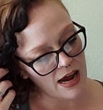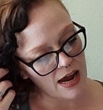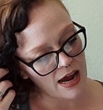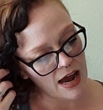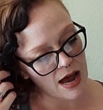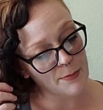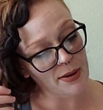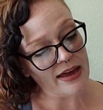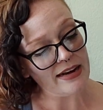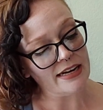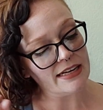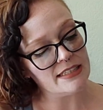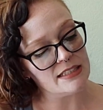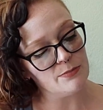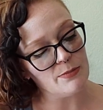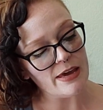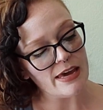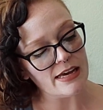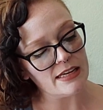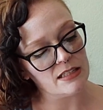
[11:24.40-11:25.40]
Appendix
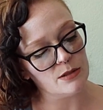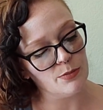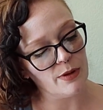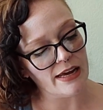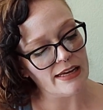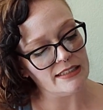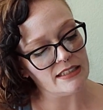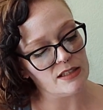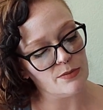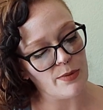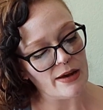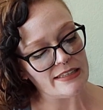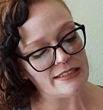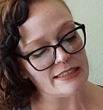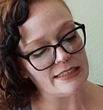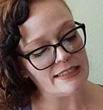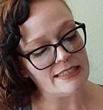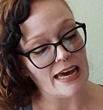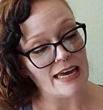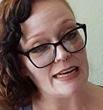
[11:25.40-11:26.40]
B explains the
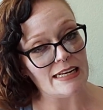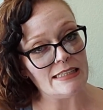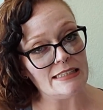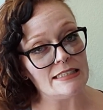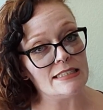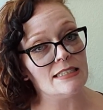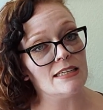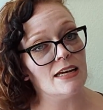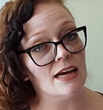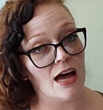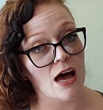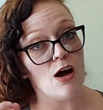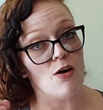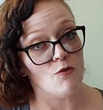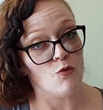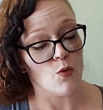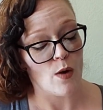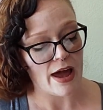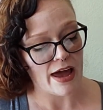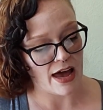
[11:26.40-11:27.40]
basic tenets
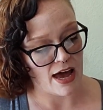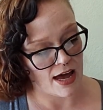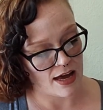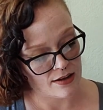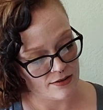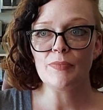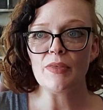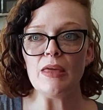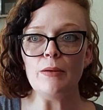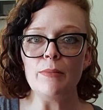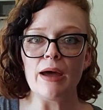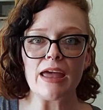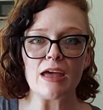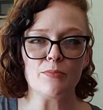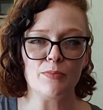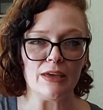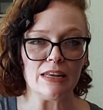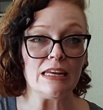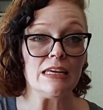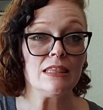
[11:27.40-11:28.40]
of Wicca. In my
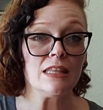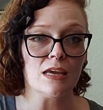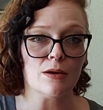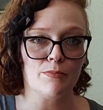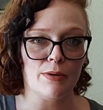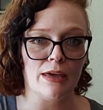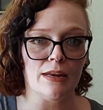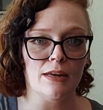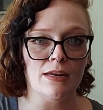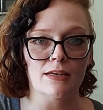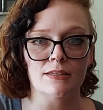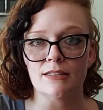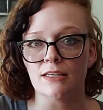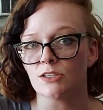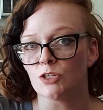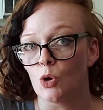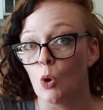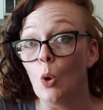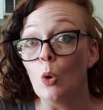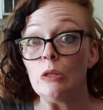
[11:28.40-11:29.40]
opinion, the appendix
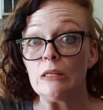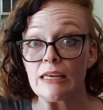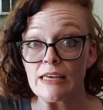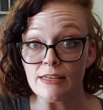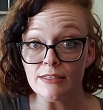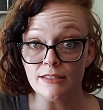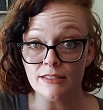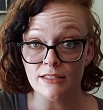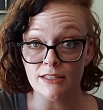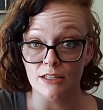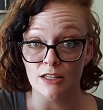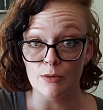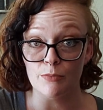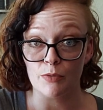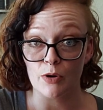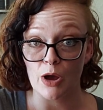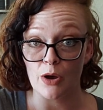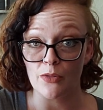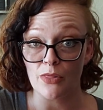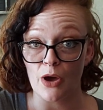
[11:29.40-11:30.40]
as a whole is still a
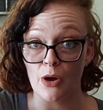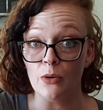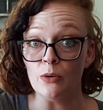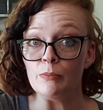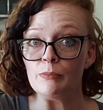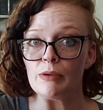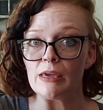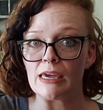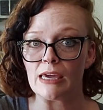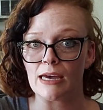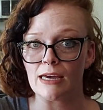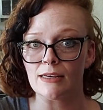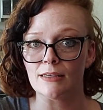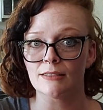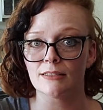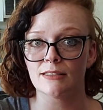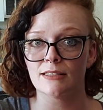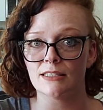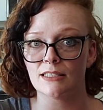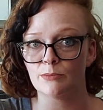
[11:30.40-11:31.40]
pro though,
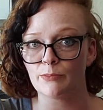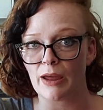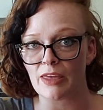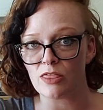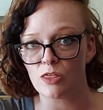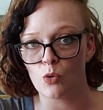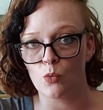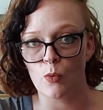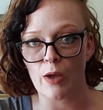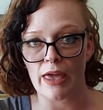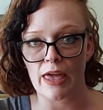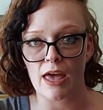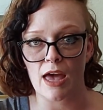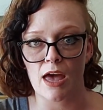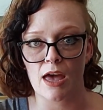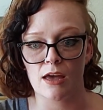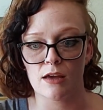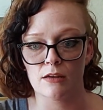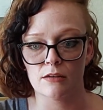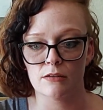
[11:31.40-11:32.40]
because despite the
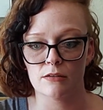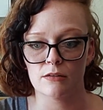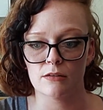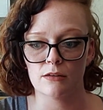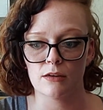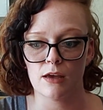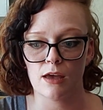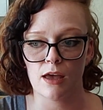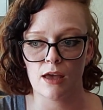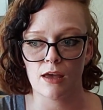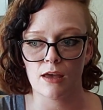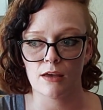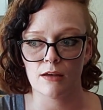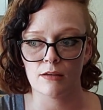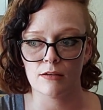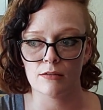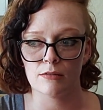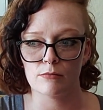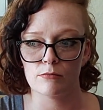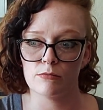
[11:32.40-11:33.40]
Wicca
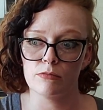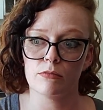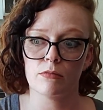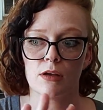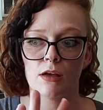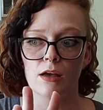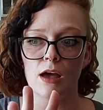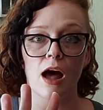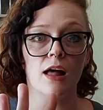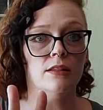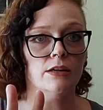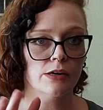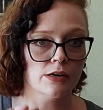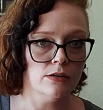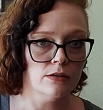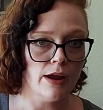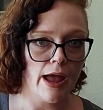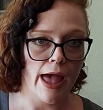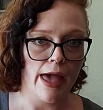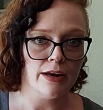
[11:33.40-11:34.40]
color
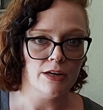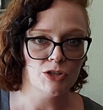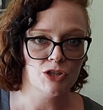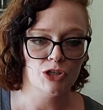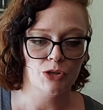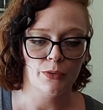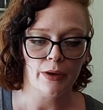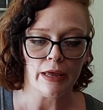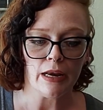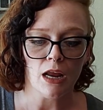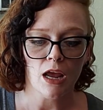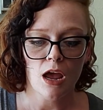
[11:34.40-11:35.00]
added to it,